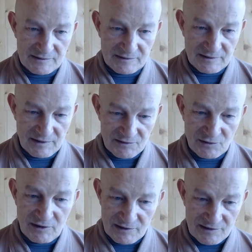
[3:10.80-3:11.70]

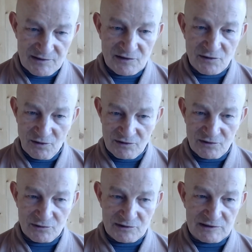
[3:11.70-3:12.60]
So this is
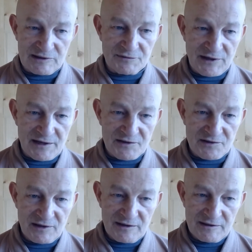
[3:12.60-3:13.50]
also the difference
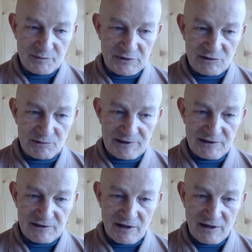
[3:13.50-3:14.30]
between